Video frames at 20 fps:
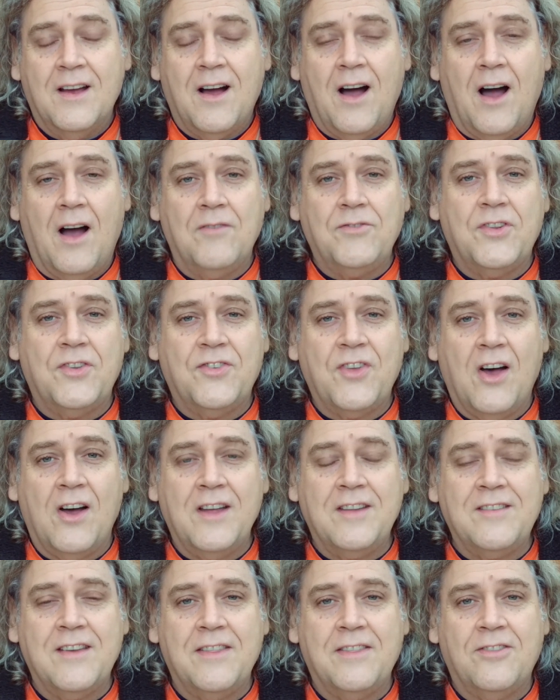I've
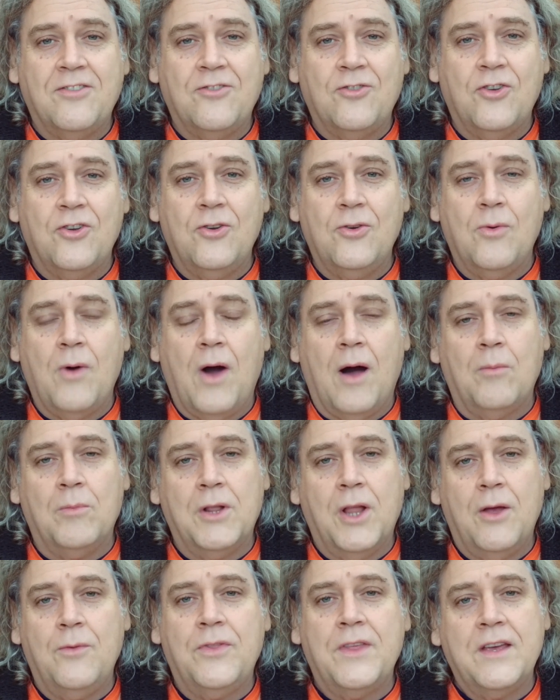decided to
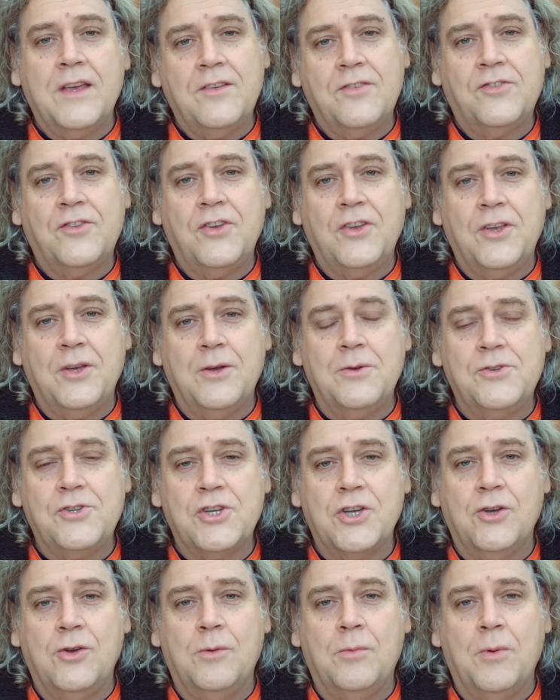upload these to
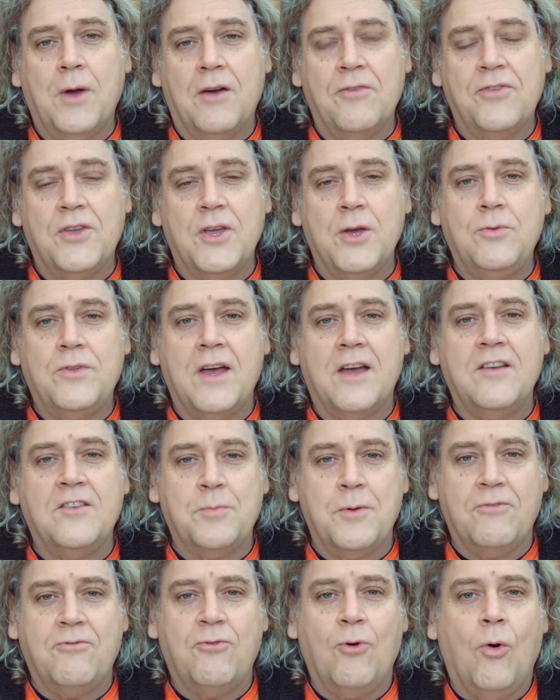YouTube a few days
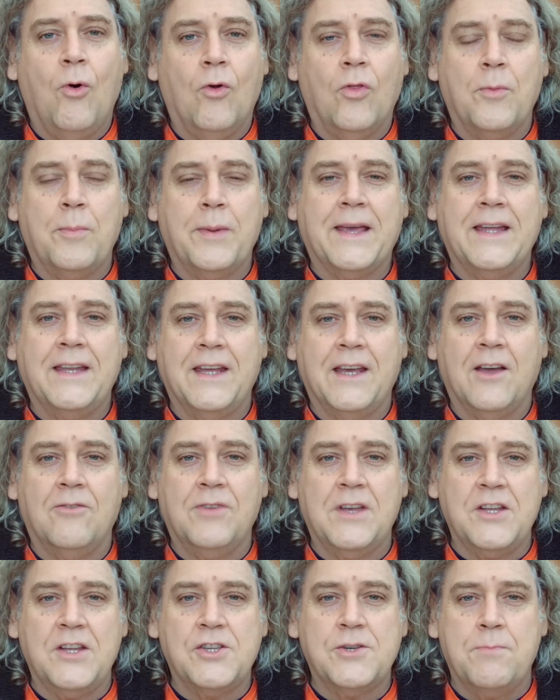before the beginning of
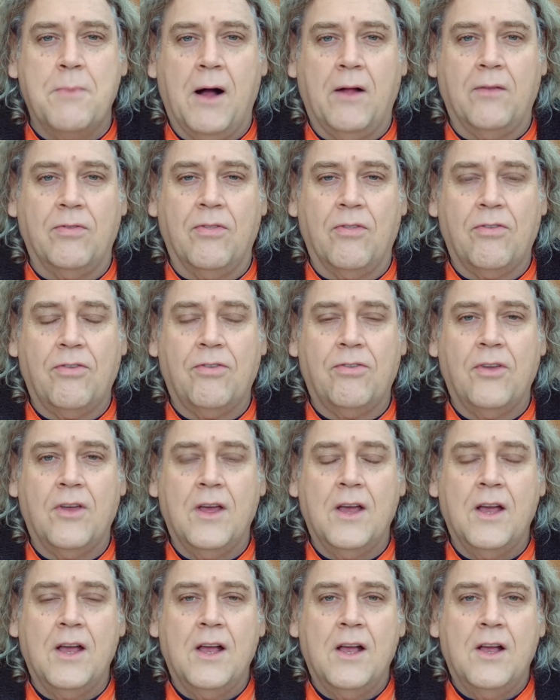each month,
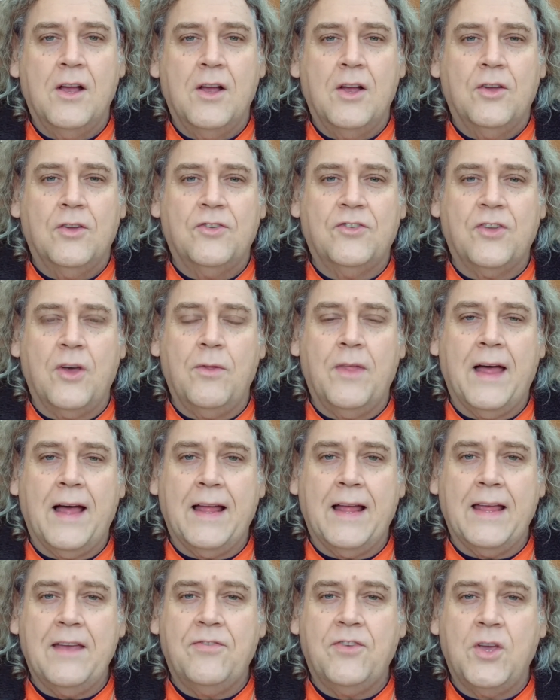so that
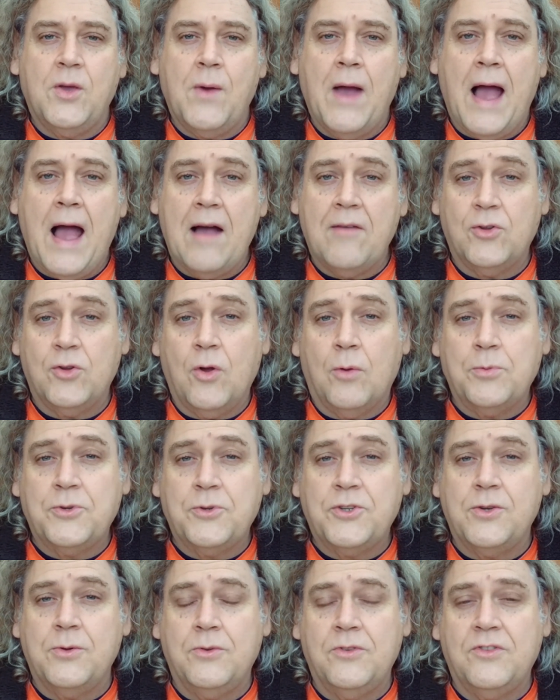if you have an
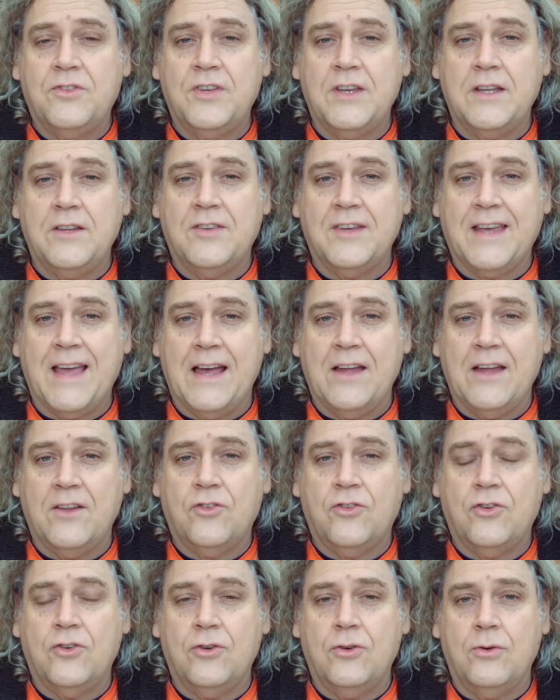opportunity to get
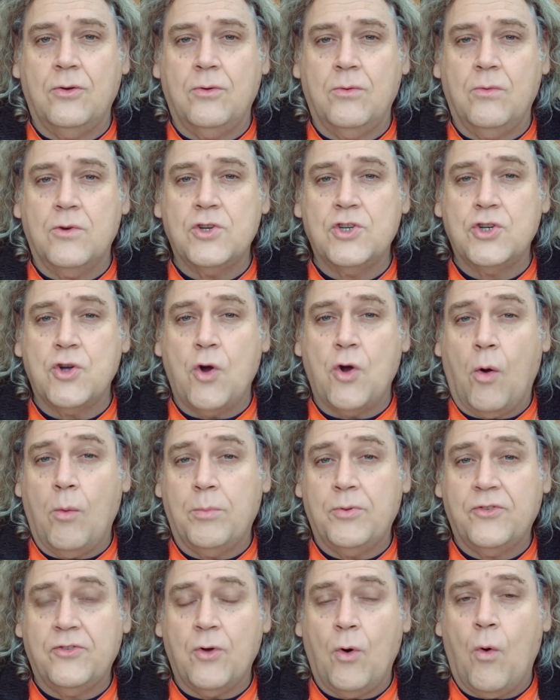to
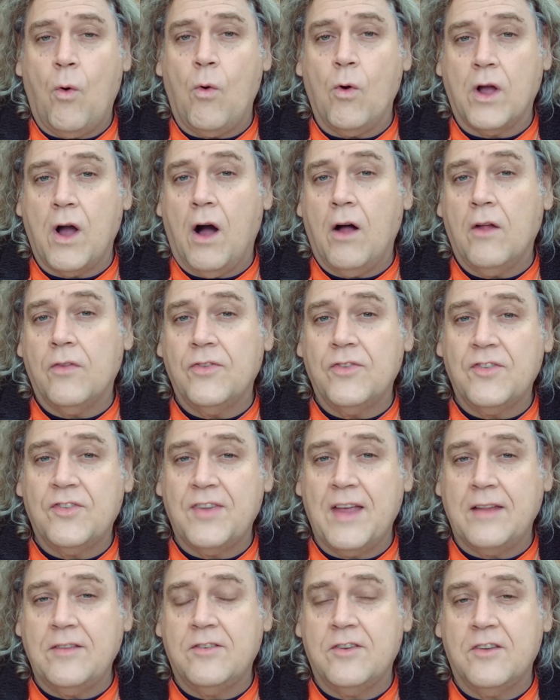shops or garden
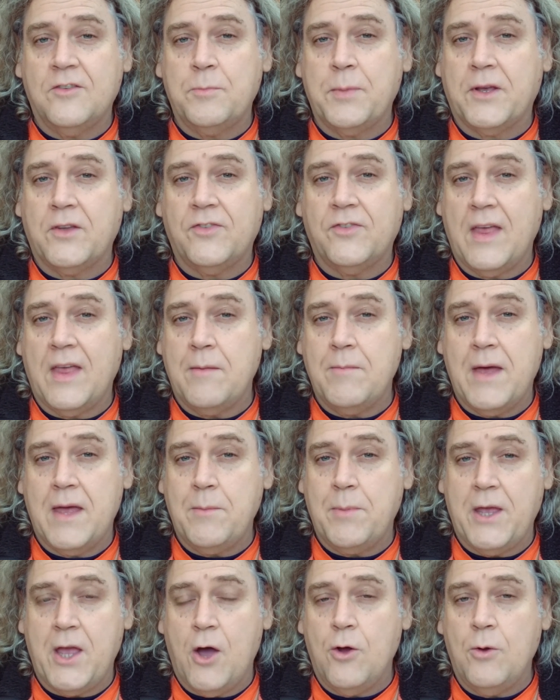centres because they may
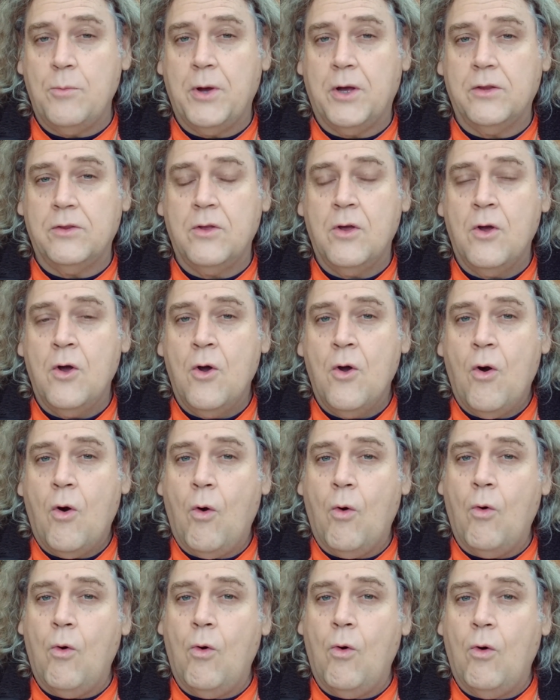be open,
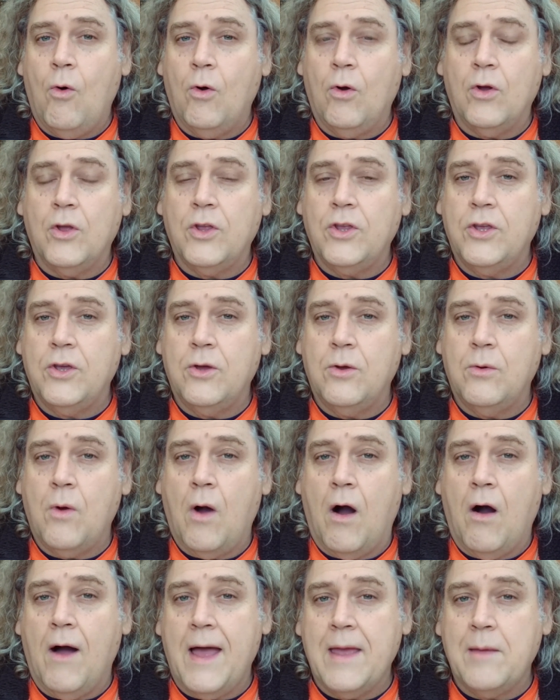or you
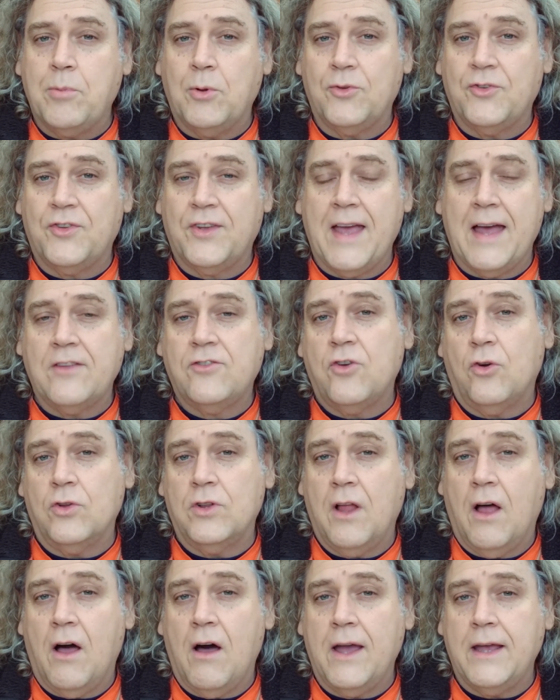are able to get
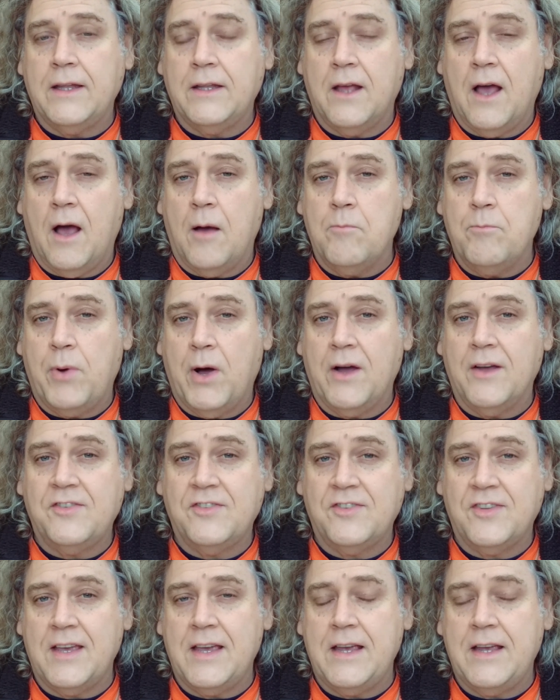online and buy
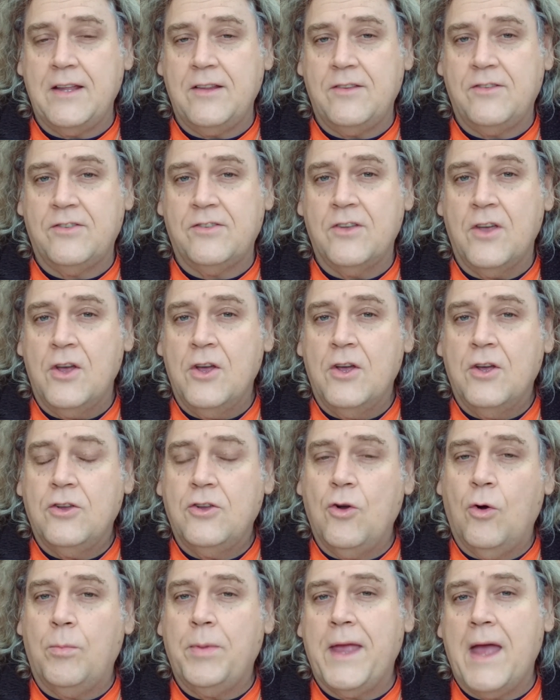seeds,
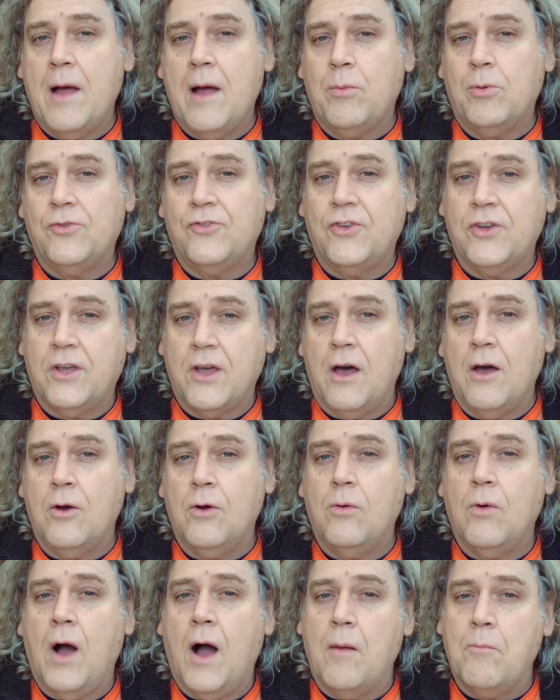you'll be able to
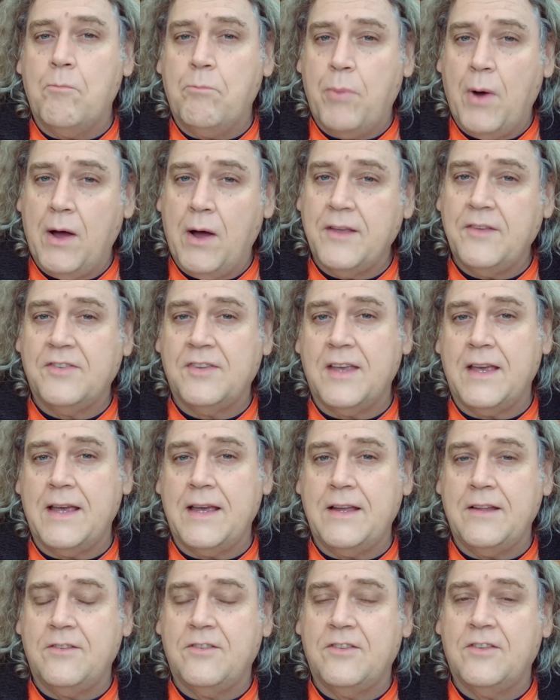go and buy
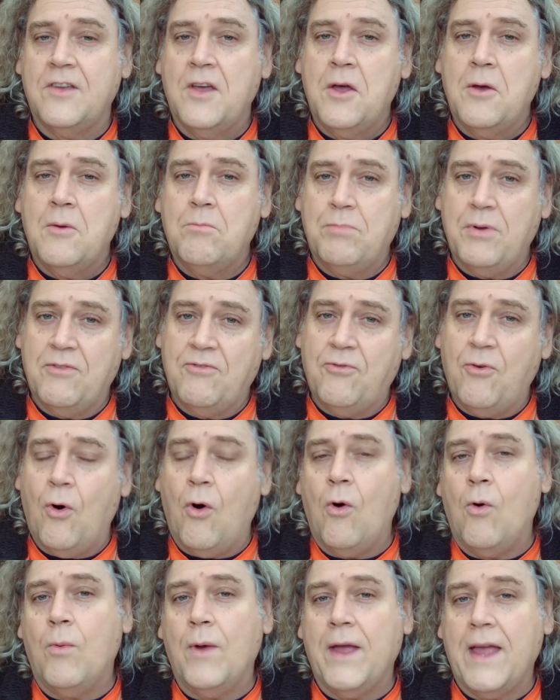seeds
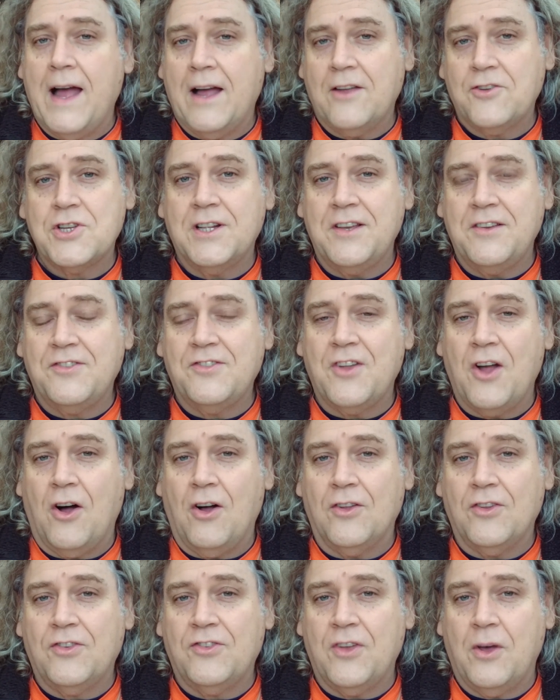before we actually
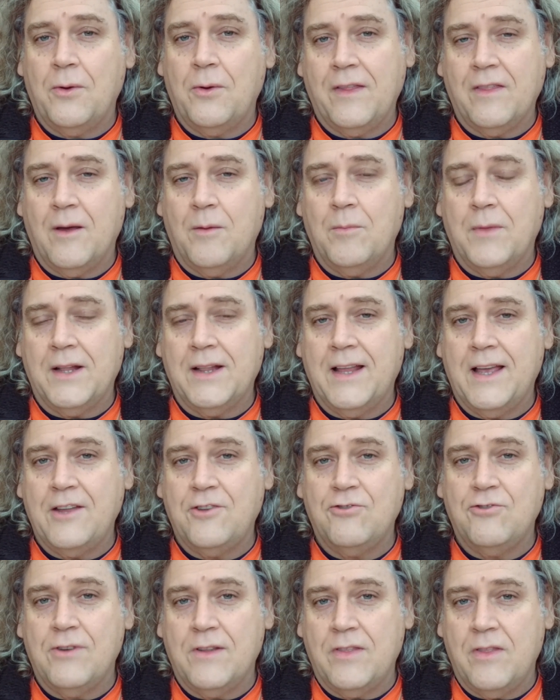start sowing them
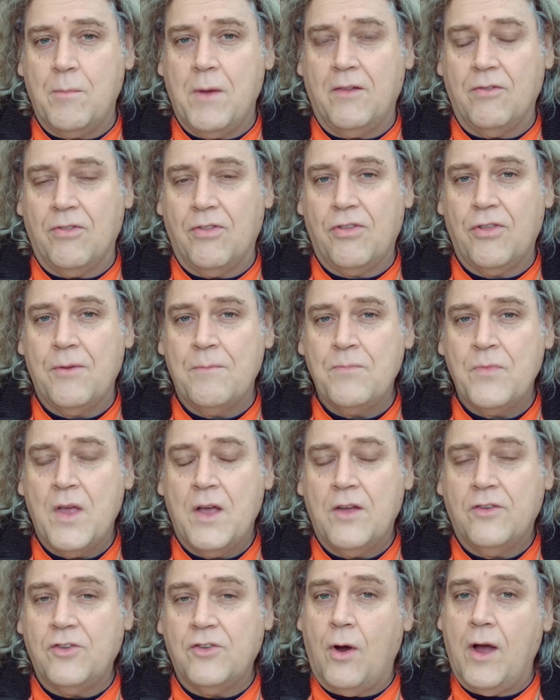later in the month.
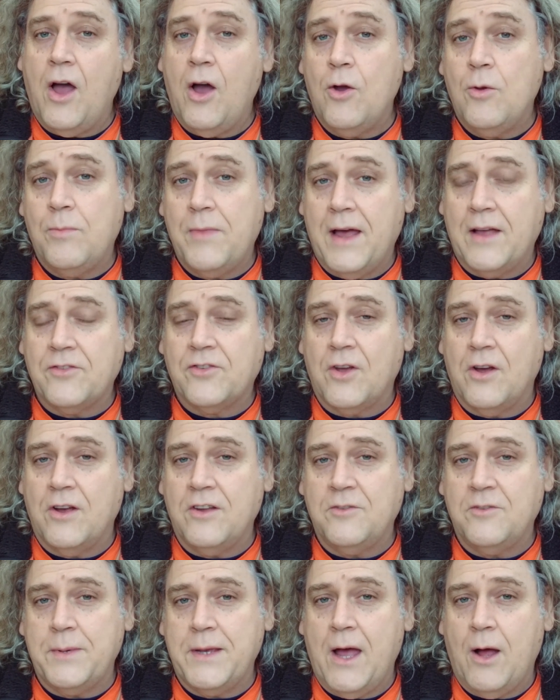So I hope that's going
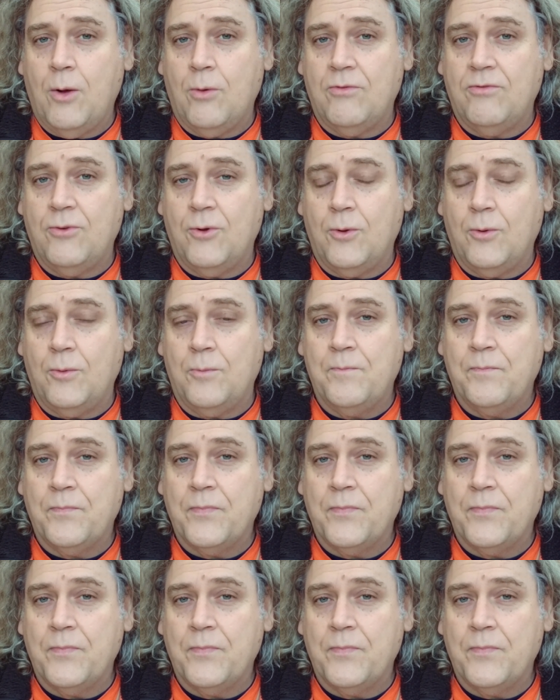to be helpful.